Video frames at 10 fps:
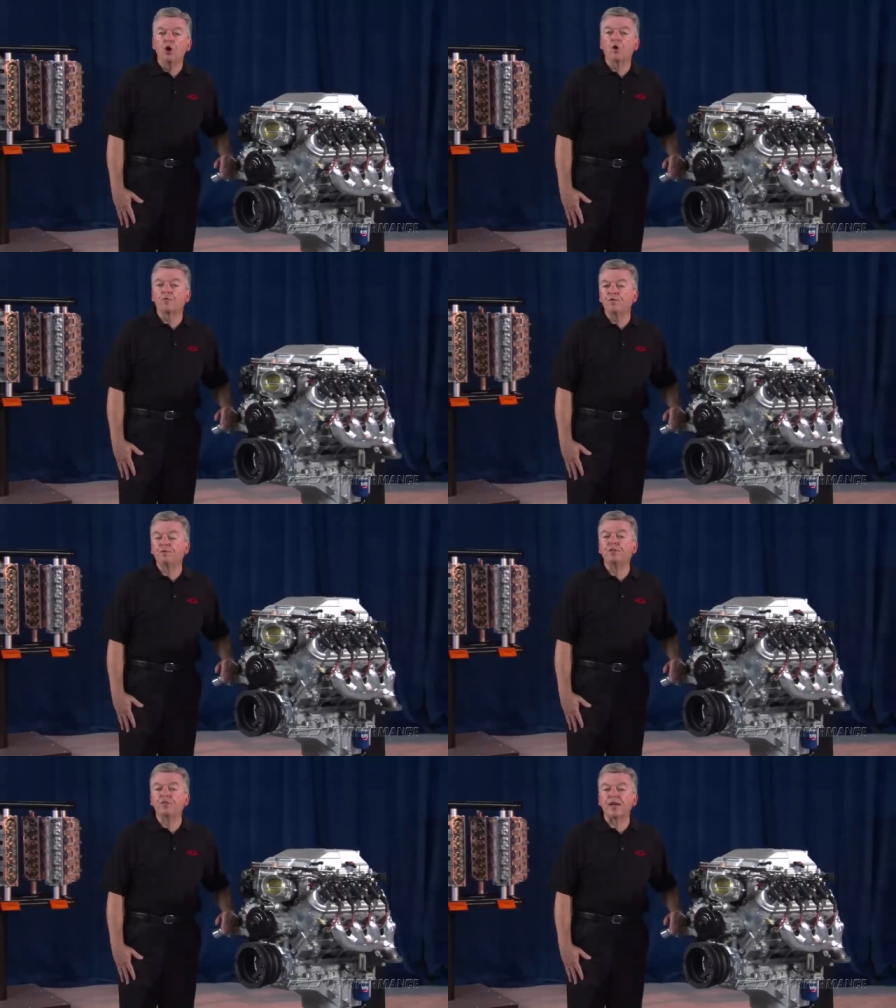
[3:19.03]
or
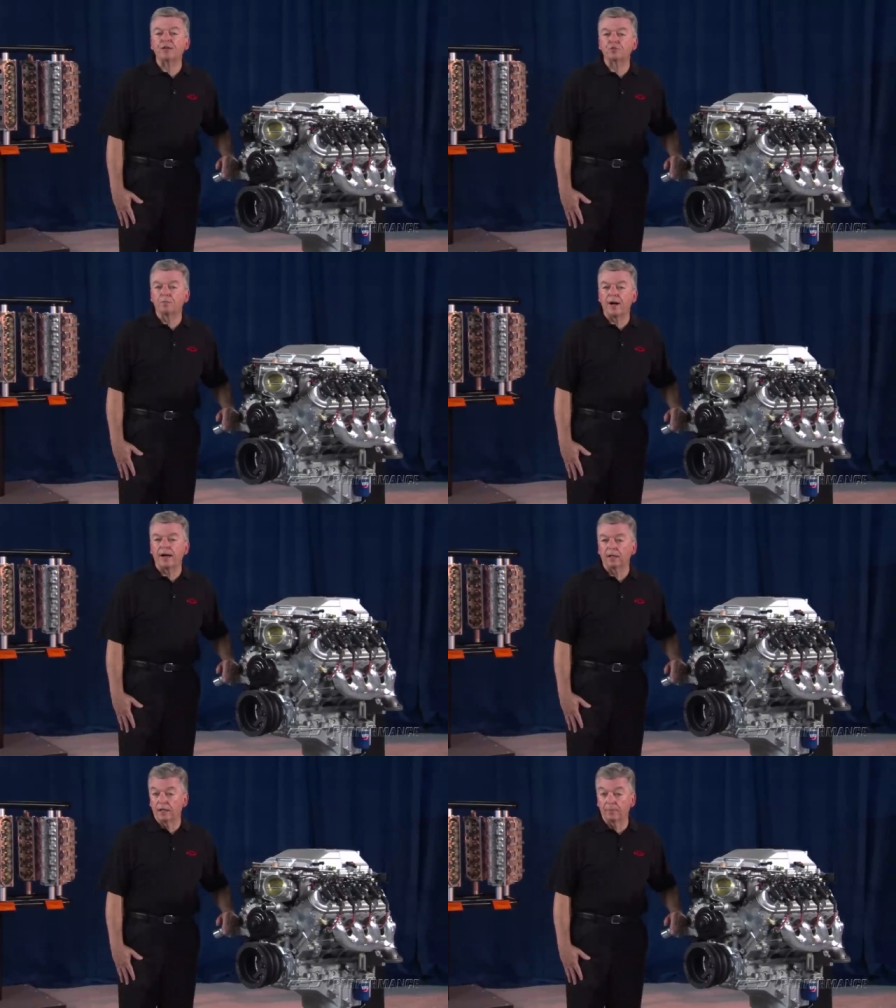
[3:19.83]

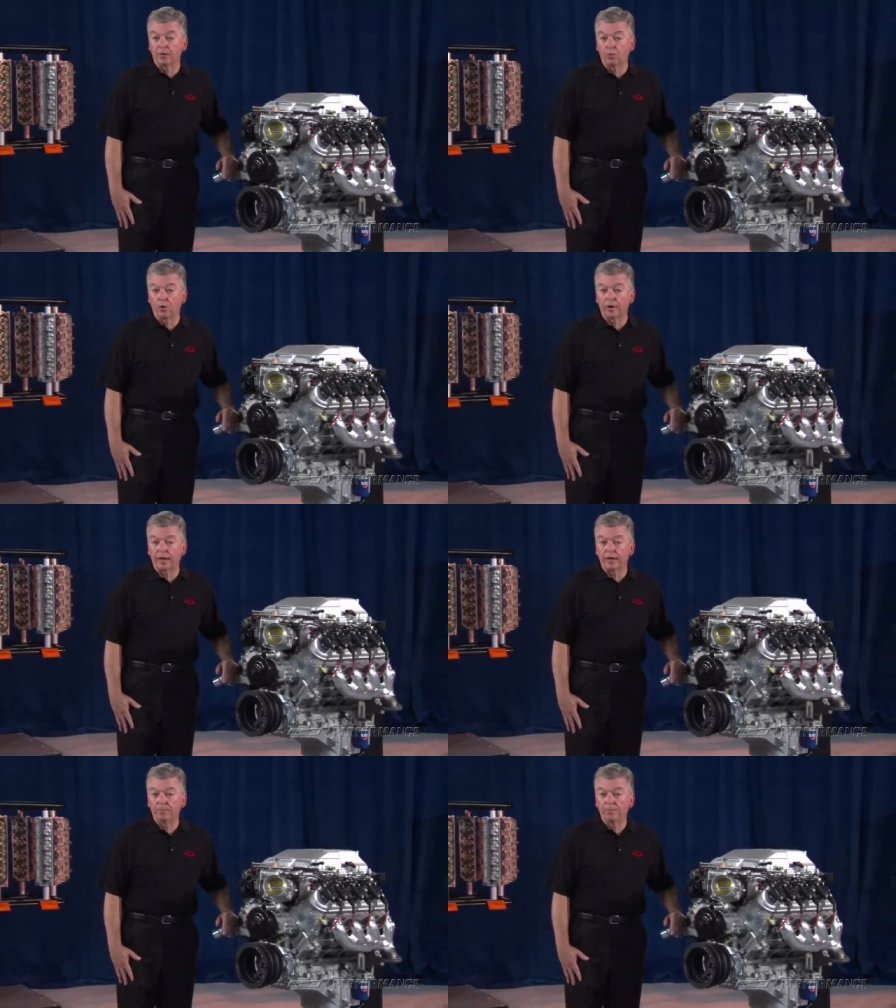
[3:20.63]
50,000-mile limited
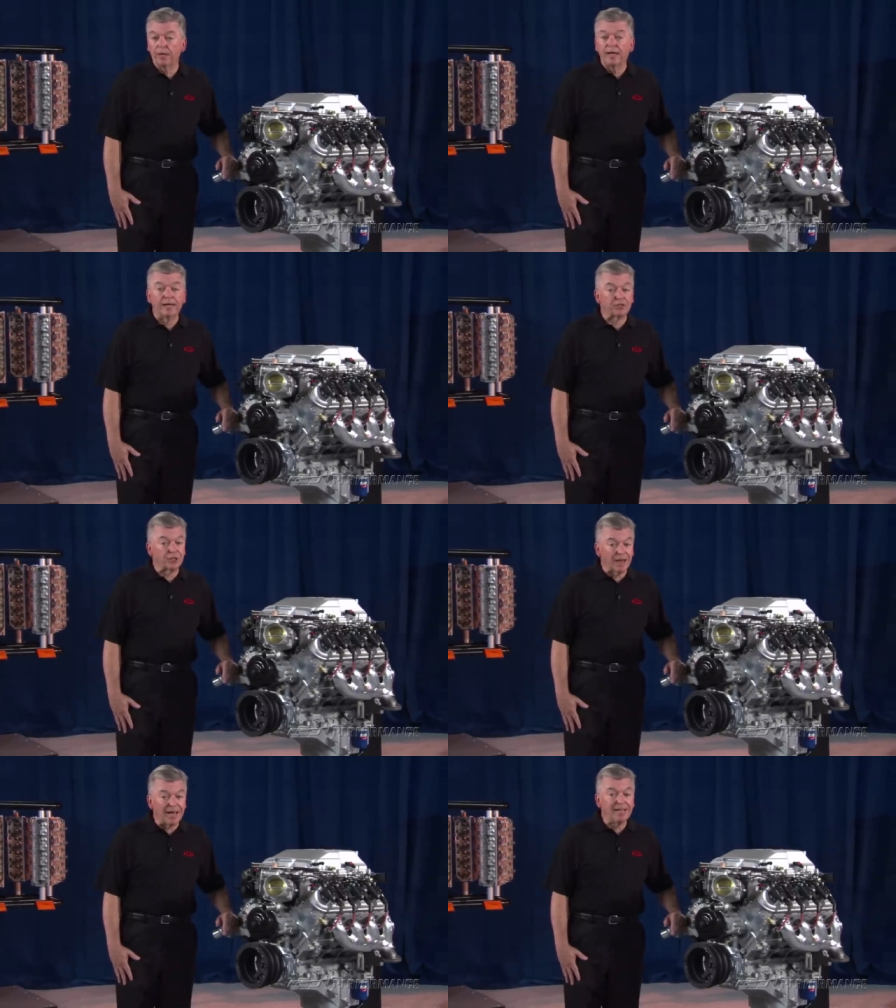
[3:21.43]
warranty.
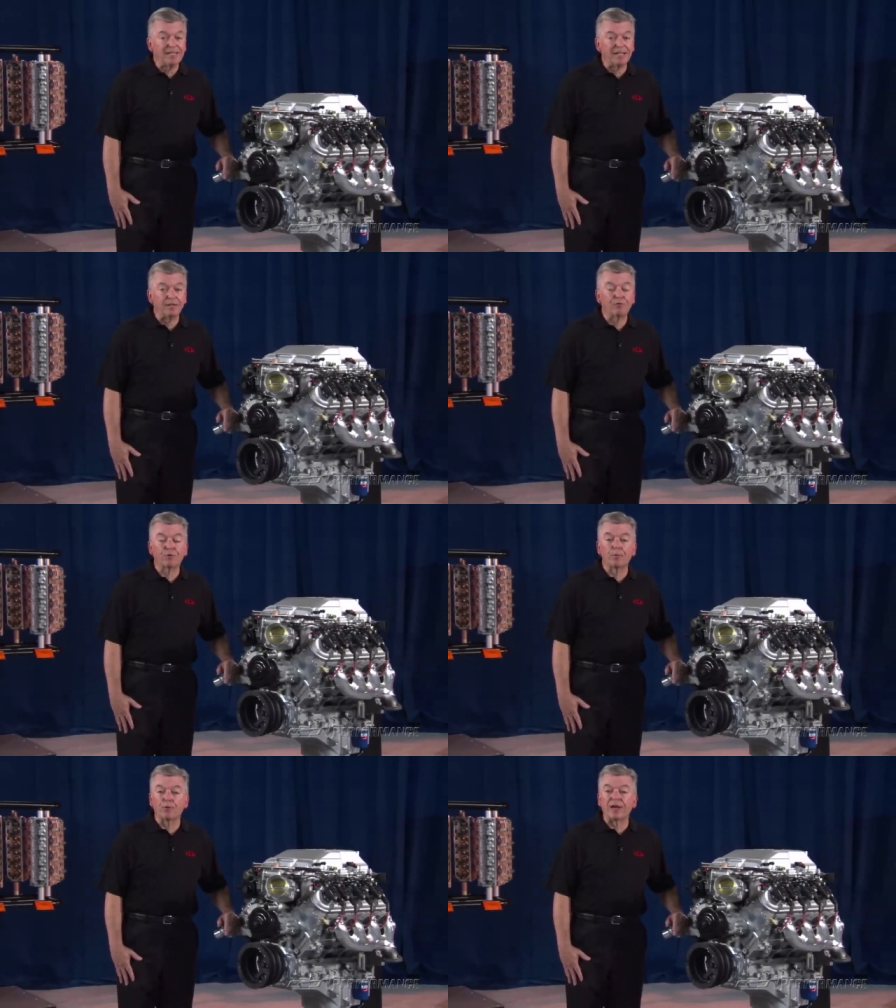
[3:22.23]
It's not intended
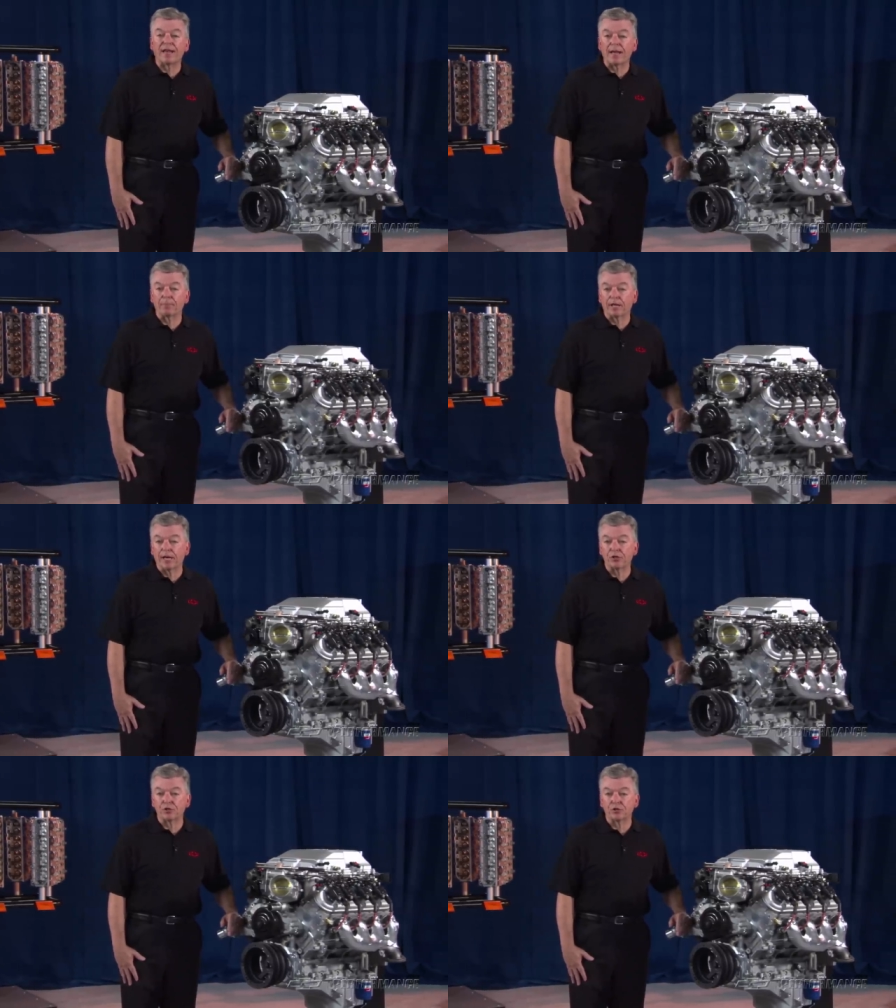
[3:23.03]
for marine
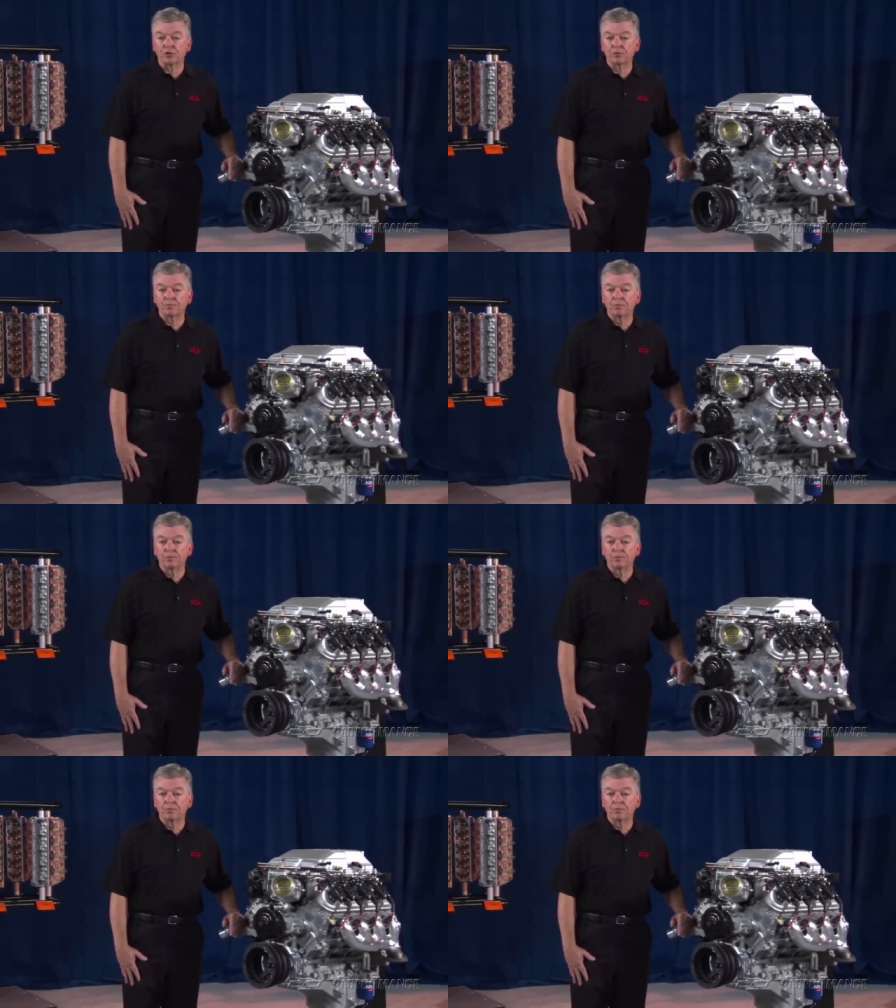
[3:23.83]
applications.